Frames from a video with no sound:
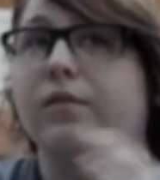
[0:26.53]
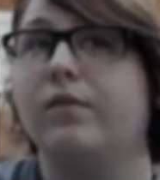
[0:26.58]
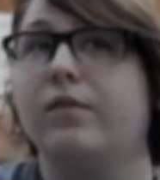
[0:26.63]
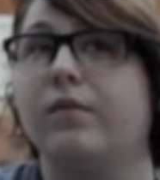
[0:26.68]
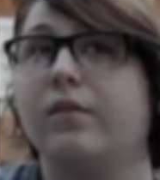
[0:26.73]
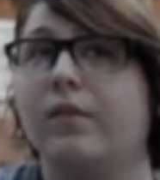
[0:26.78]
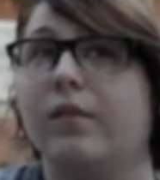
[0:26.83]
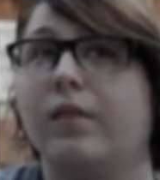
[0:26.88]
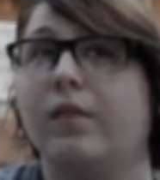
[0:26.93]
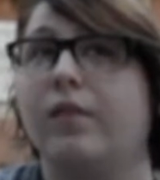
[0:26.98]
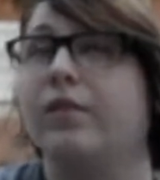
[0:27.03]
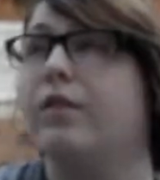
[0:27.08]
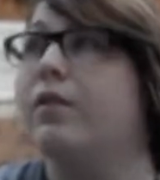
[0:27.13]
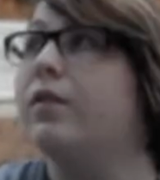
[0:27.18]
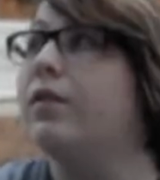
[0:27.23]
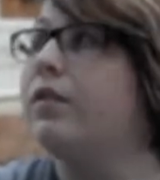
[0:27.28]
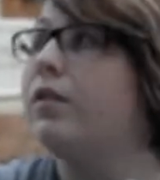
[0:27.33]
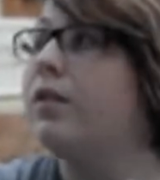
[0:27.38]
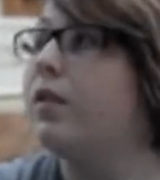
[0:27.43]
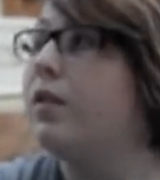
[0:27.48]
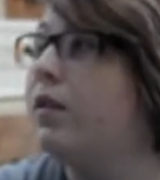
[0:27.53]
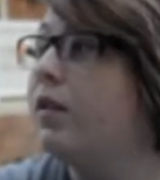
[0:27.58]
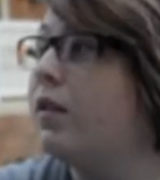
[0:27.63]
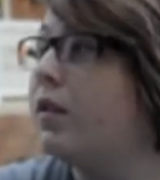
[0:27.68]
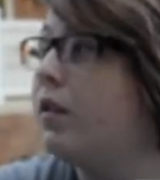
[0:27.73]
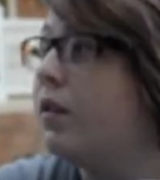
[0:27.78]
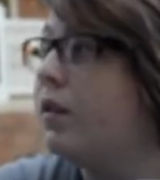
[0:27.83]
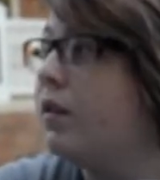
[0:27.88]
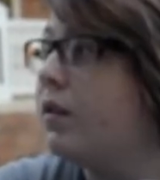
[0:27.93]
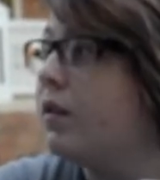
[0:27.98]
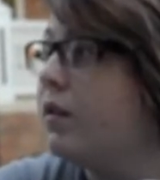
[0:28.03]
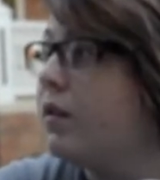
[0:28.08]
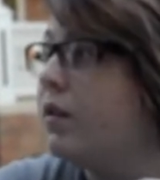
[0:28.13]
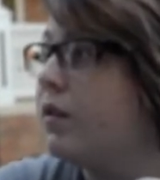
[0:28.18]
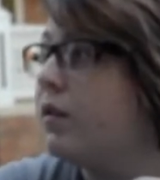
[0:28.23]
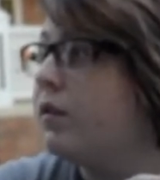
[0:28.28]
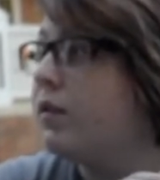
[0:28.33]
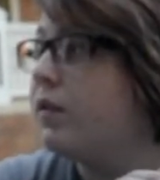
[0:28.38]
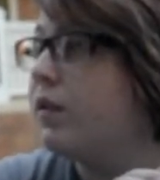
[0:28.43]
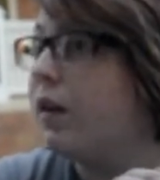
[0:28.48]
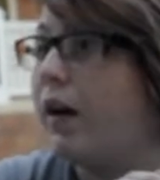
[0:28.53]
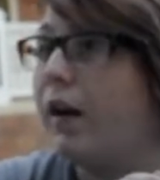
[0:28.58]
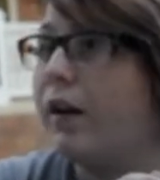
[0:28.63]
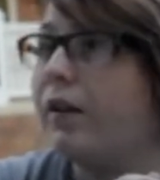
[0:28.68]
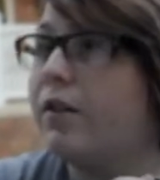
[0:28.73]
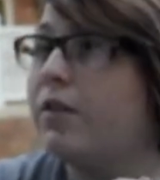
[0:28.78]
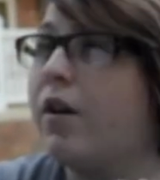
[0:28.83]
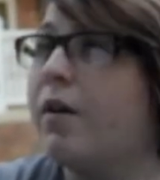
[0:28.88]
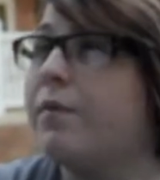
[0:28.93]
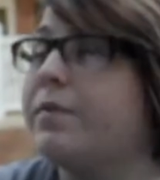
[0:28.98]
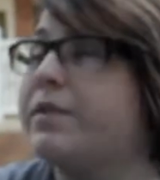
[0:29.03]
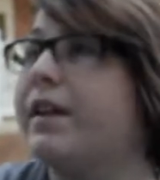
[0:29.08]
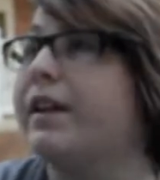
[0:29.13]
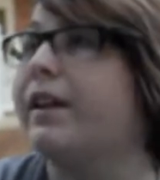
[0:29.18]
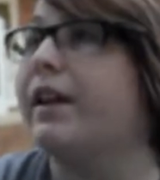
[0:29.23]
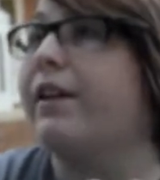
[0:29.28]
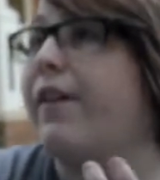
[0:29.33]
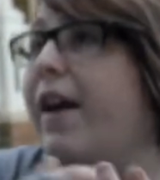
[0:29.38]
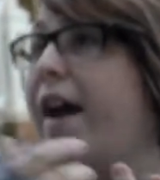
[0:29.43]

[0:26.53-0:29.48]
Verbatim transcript: student, or they're uh, really haven't